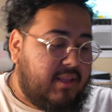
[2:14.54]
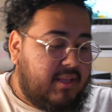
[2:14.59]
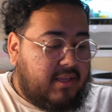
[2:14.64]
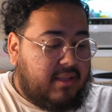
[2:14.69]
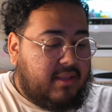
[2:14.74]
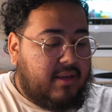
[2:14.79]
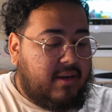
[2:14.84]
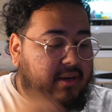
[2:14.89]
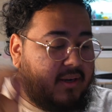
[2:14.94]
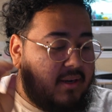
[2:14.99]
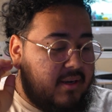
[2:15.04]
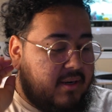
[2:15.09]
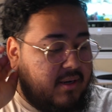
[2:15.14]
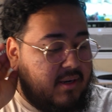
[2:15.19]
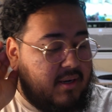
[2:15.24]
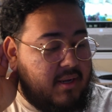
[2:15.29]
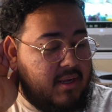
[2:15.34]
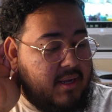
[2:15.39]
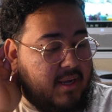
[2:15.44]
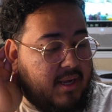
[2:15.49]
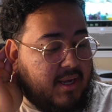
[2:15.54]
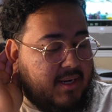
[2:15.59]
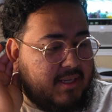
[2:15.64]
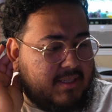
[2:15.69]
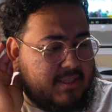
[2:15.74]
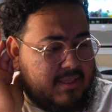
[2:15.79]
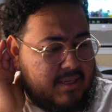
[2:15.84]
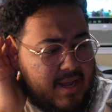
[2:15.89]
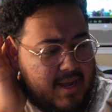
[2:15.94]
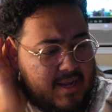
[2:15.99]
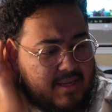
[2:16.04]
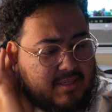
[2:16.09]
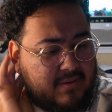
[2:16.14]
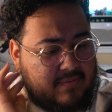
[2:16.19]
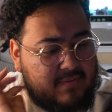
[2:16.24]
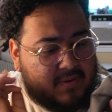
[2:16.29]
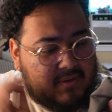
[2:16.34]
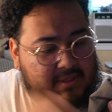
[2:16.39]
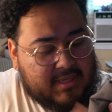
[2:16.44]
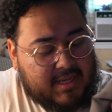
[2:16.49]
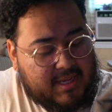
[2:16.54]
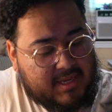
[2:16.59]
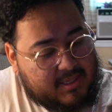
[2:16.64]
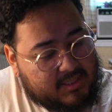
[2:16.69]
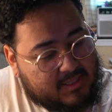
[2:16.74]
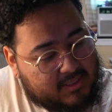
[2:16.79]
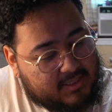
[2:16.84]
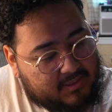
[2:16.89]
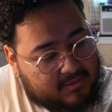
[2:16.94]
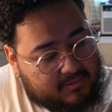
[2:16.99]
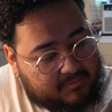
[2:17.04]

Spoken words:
there, and it's nice. It feels like a